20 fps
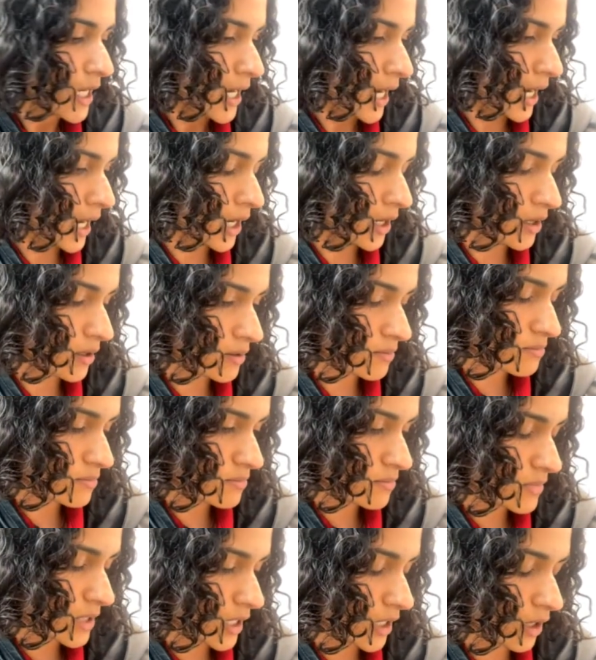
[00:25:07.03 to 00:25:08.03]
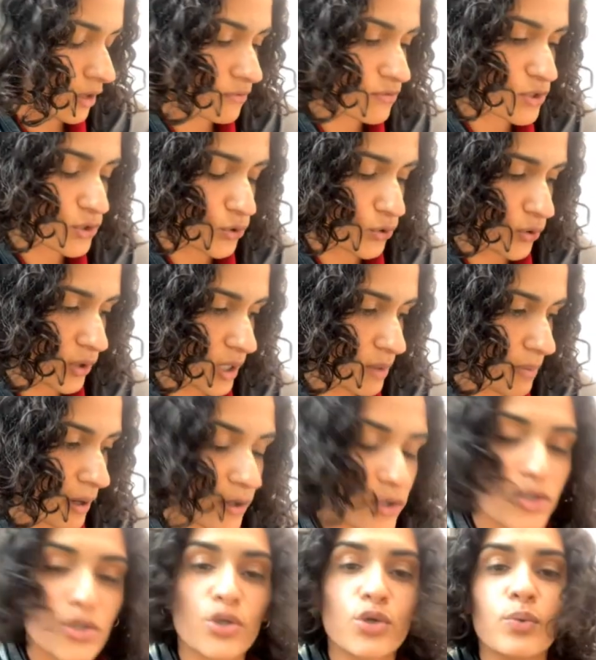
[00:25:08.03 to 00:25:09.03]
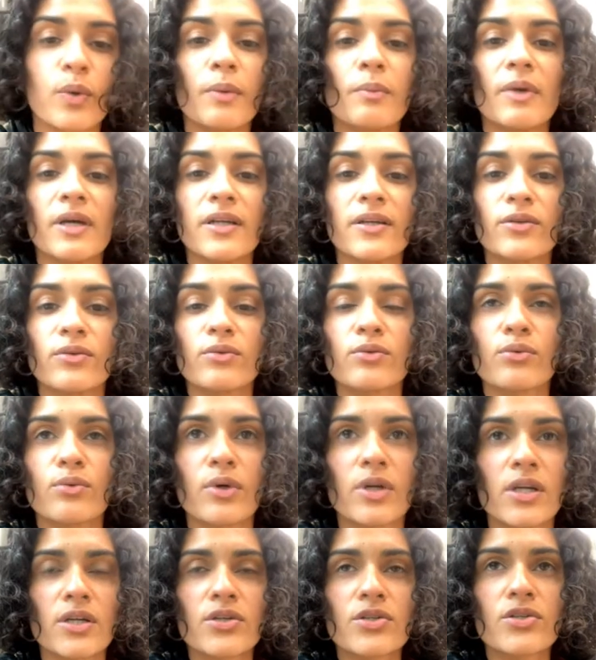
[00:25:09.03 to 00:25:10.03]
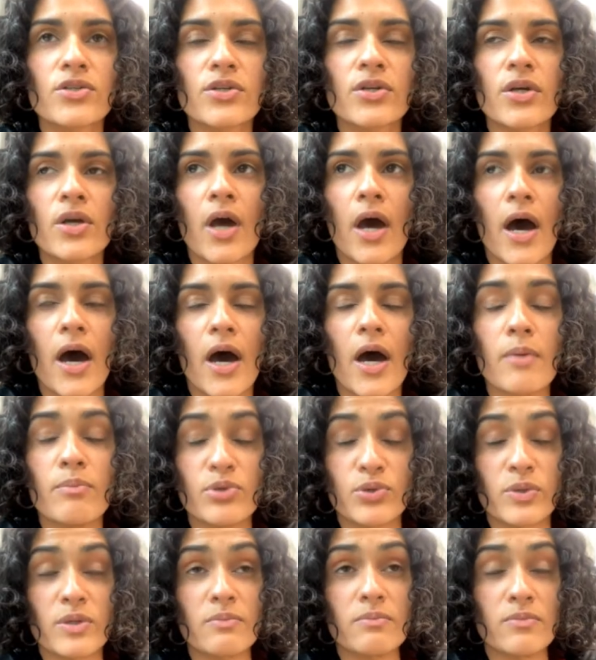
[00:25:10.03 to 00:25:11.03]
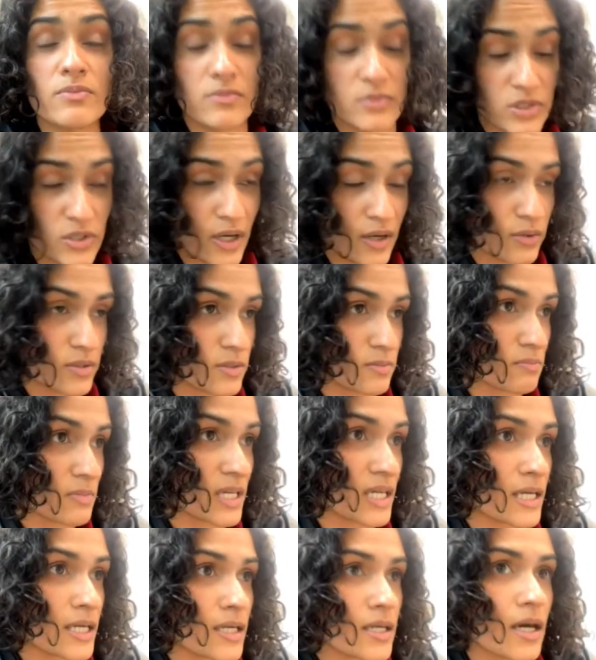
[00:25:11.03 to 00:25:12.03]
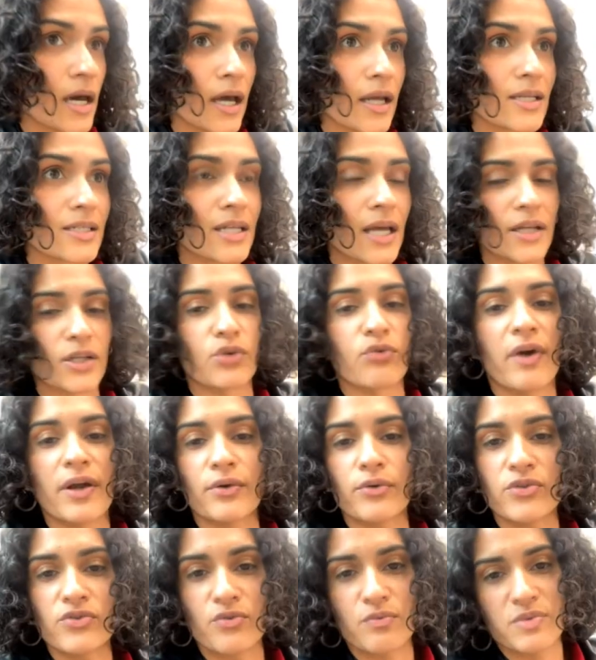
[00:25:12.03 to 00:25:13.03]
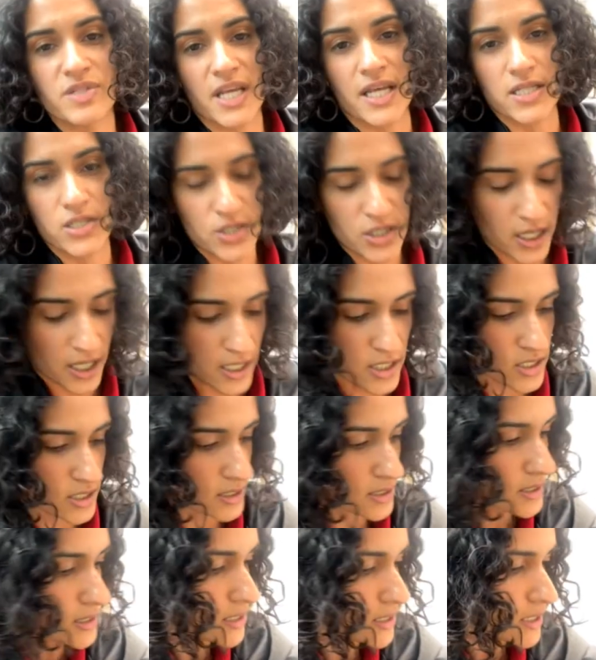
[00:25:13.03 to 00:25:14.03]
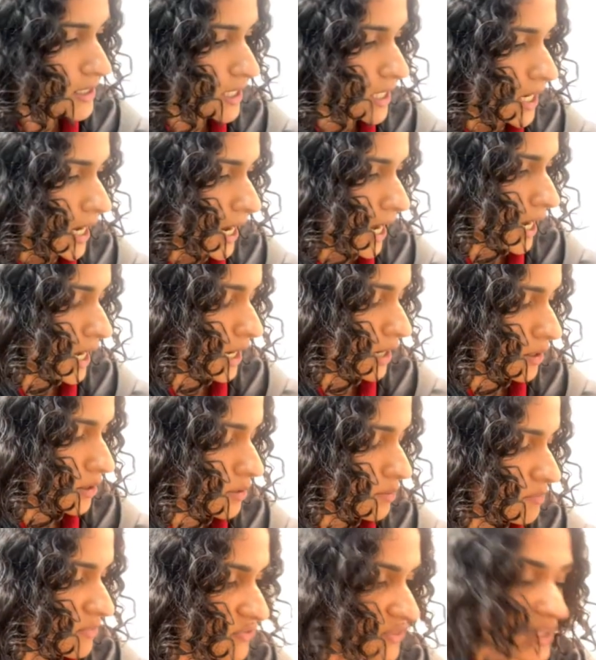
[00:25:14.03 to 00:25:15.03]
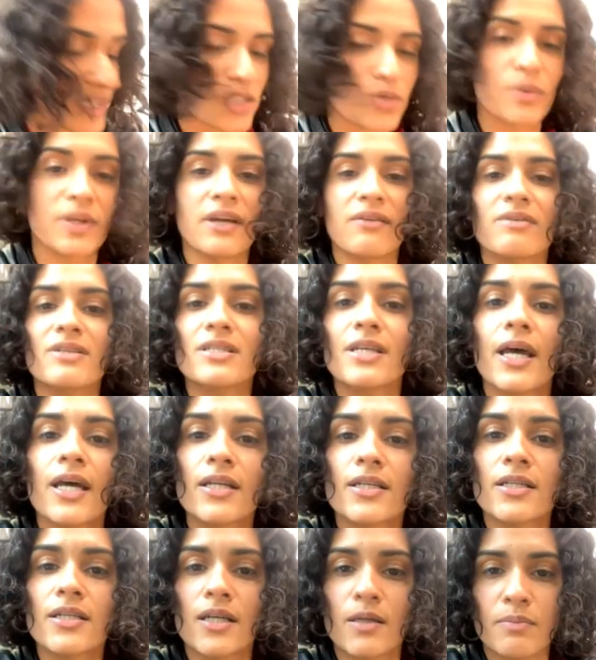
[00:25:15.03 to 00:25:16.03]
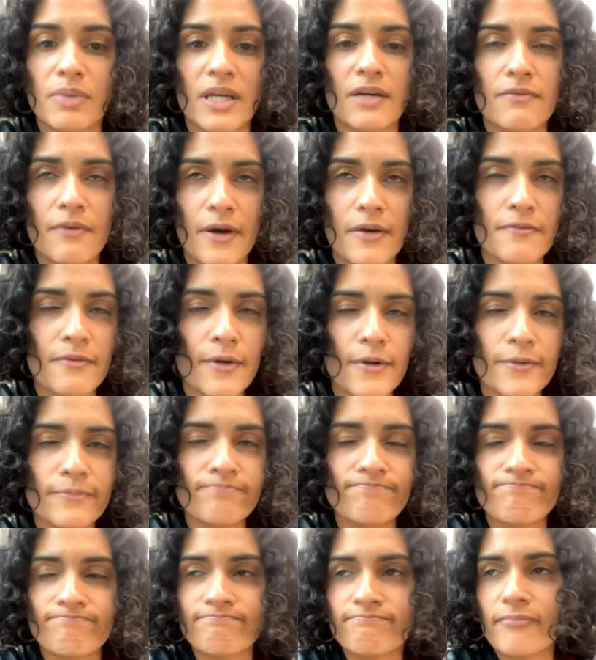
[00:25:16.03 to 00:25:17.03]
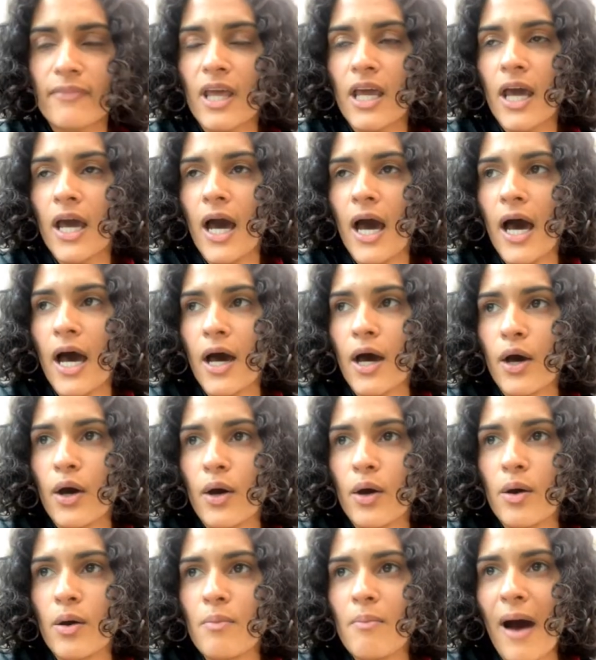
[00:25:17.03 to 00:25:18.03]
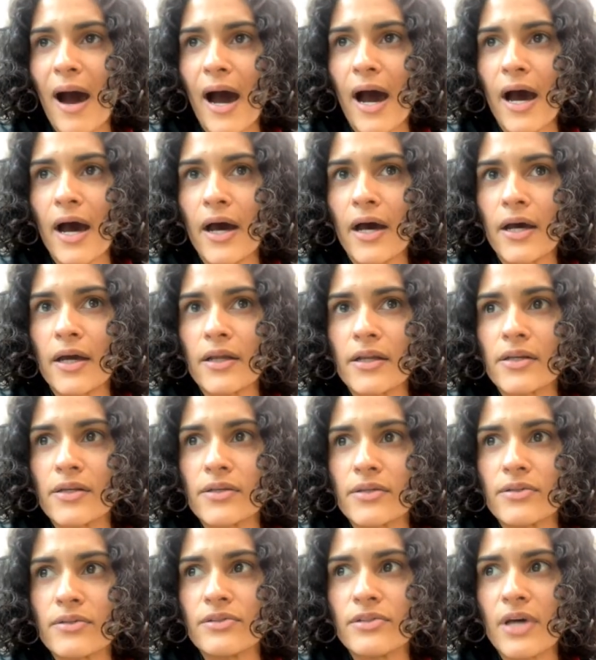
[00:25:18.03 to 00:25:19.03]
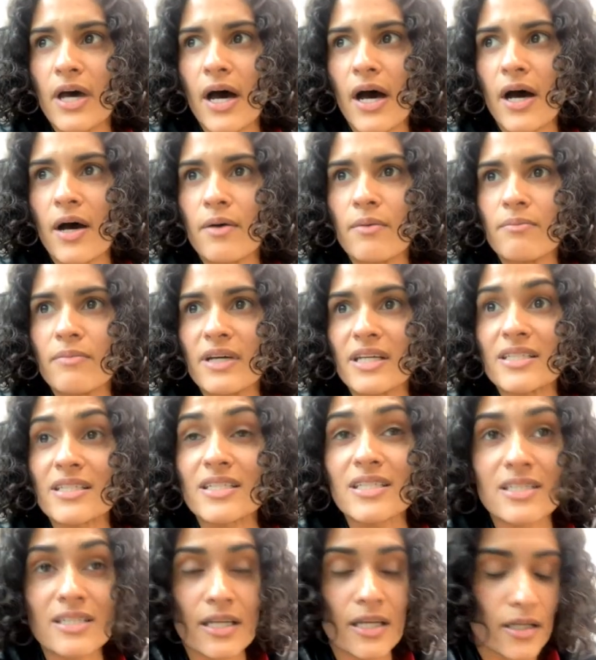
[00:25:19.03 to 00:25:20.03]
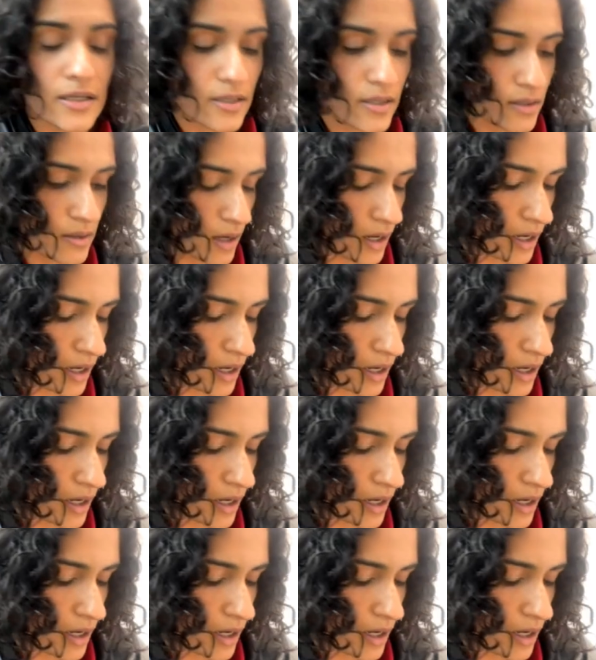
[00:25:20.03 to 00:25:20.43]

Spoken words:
A love story about two women, which between, so that was me and Tanya Reynolds from Sex Education, Things We Never Said, a BFI film, and It's a Sin